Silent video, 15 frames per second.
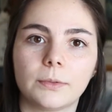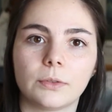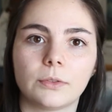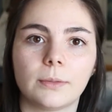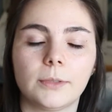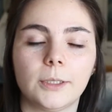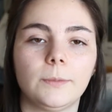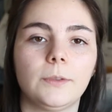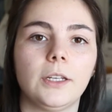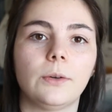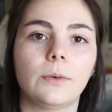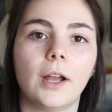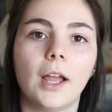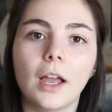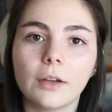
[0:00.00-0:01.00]
so sometimes they
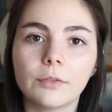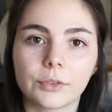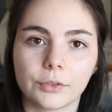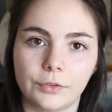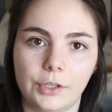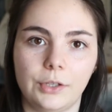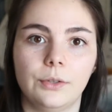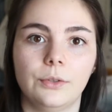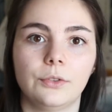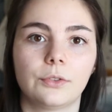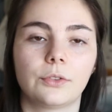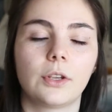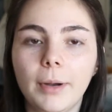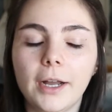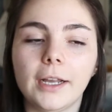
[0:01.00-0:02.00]
don't have
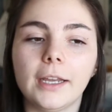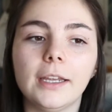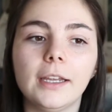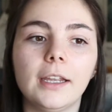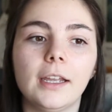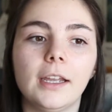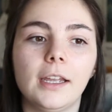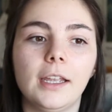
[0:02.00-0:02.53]
reviews, but